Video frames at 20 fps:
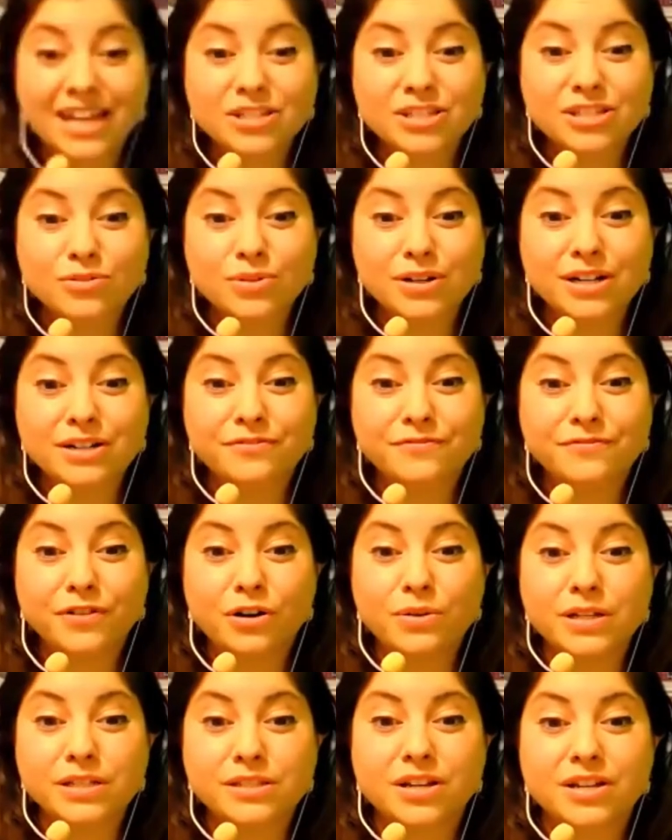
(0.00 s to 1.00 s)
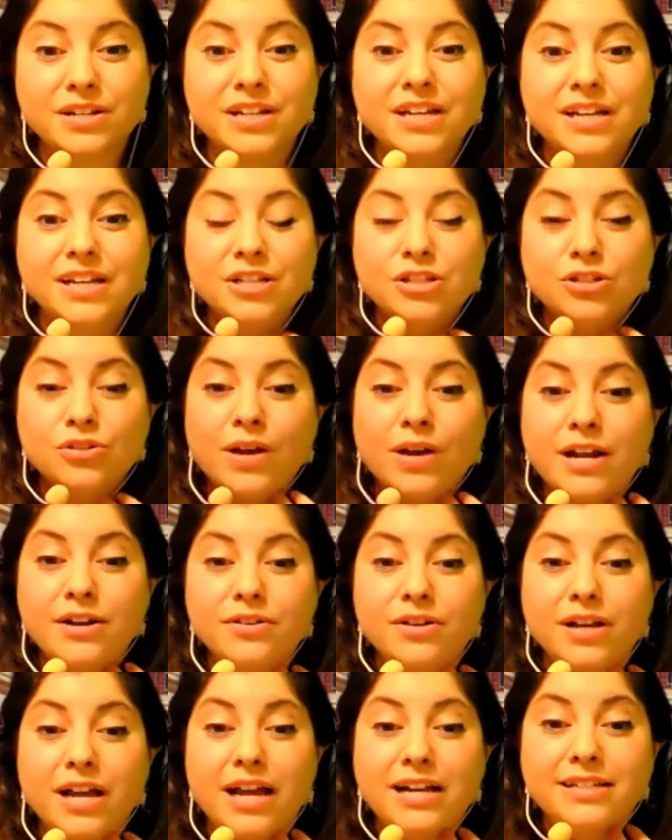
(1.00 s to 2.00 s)
gonna focus on try to
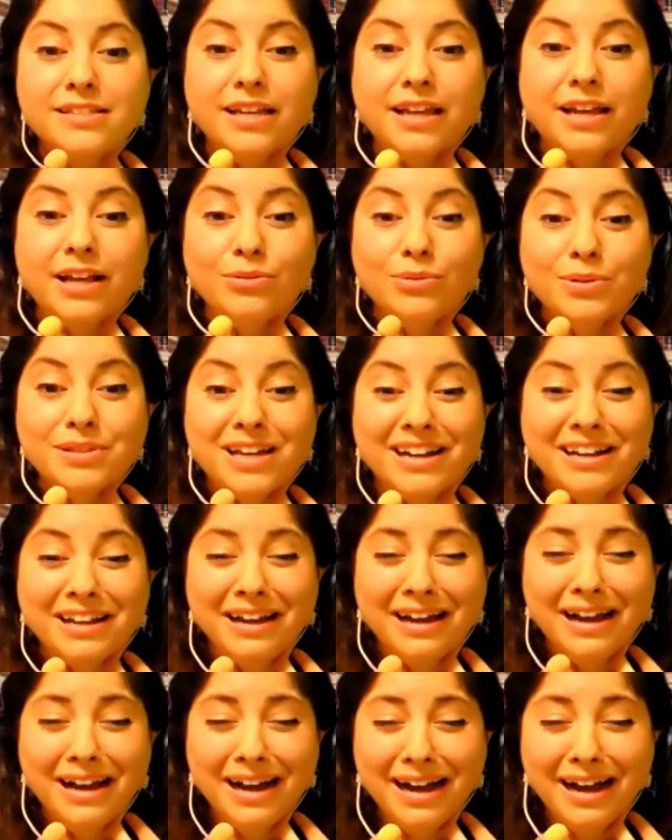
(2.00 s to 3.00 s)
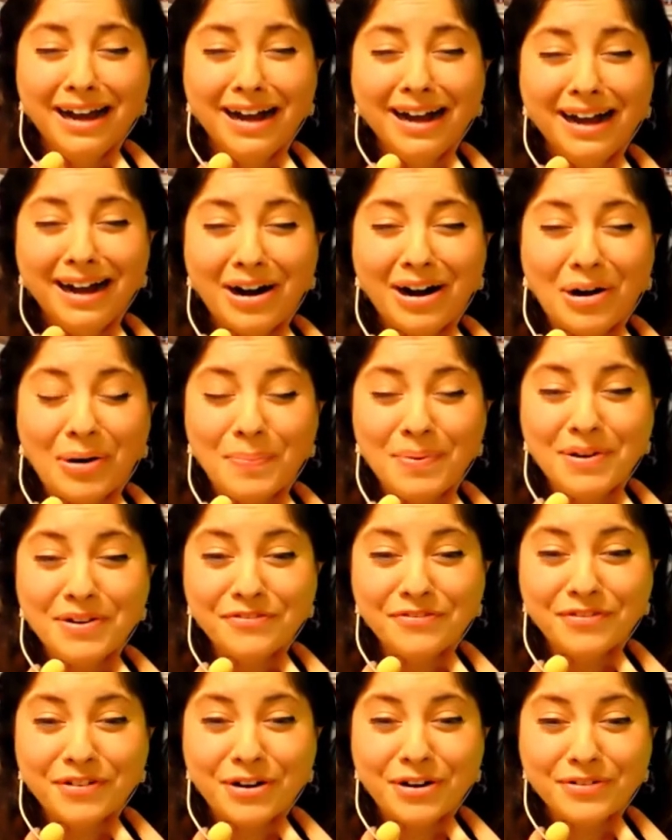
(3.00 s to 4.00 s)
exhale with that open
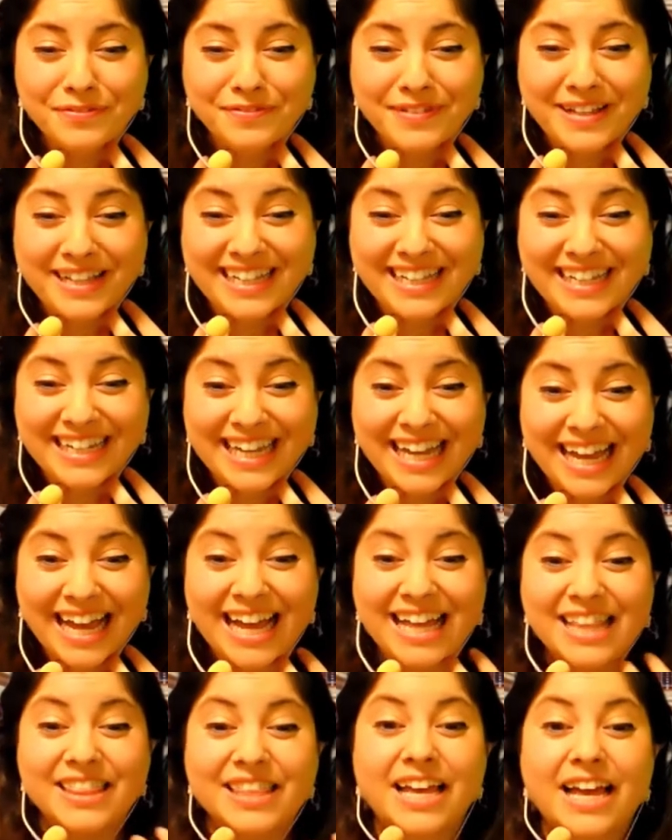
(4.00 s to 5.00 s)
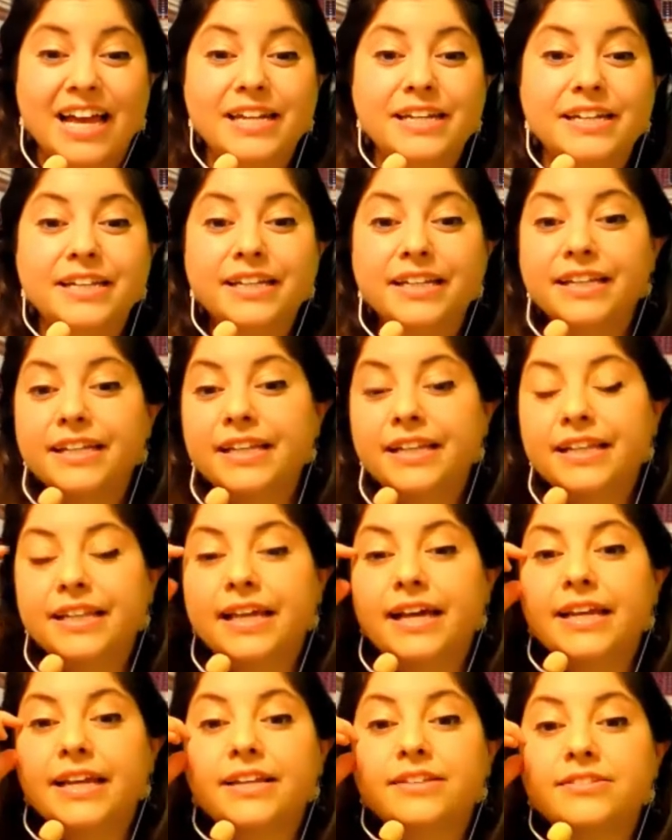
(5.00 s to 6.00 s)
throat feeling, and then,
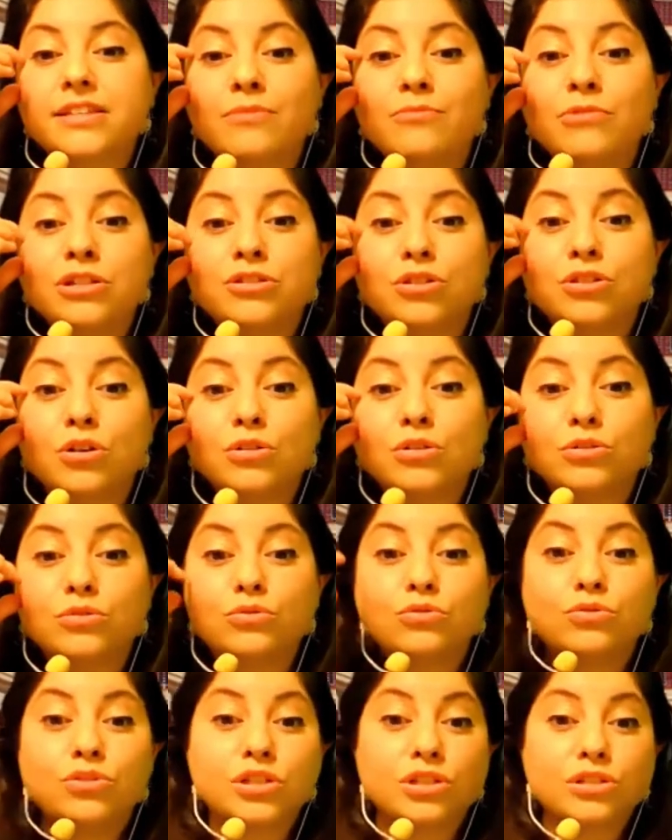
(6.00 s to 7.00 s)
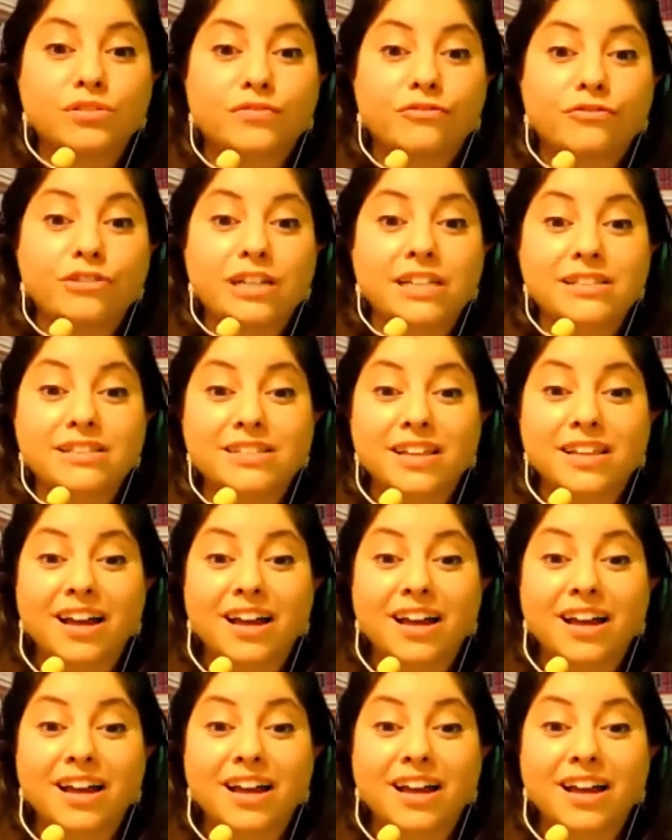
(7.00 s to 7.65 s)
like someone told you, to just freeze